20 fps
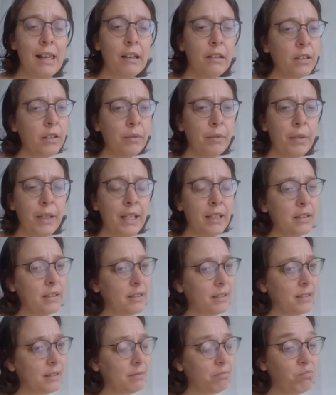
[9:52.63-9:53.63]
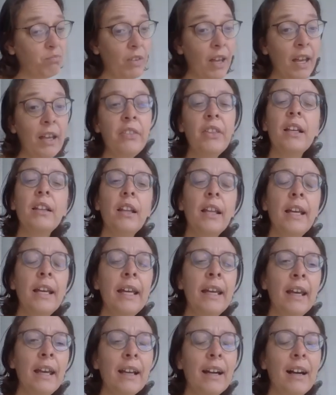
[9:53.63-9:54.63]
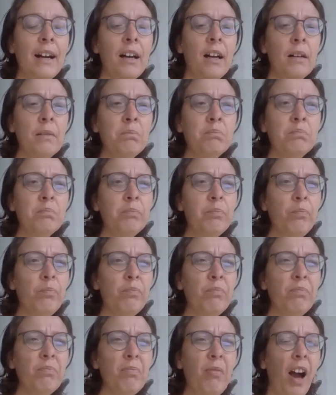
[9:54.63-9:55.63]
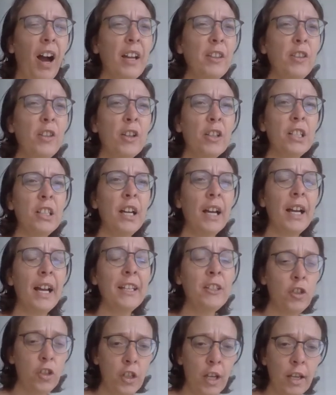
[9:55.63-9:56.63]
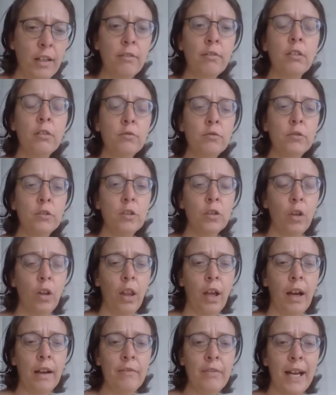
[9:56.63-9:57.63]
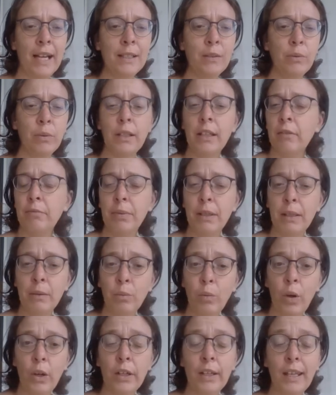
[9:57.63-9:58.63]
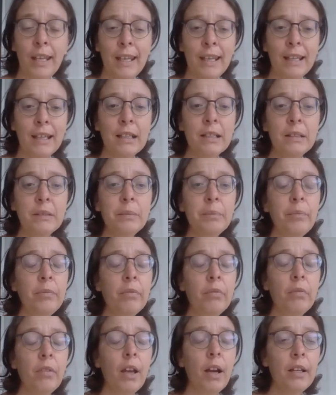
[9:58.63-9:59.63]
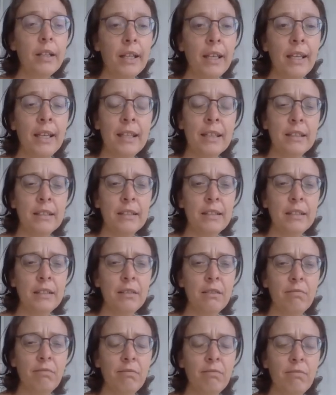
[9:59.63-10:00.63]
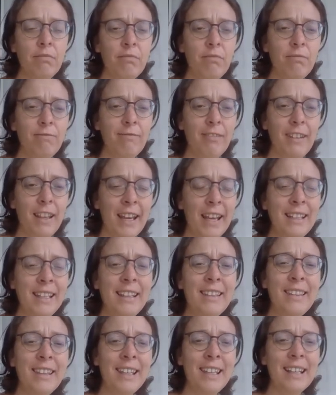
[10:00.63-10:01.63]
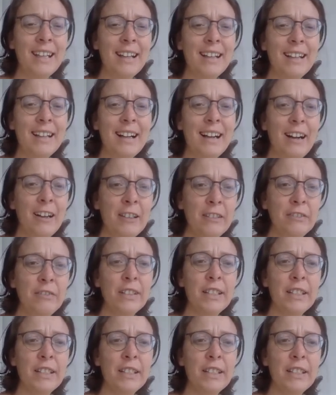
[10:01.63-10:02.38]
Because ethically, um, I know a general rule I've had when I've been working is anything over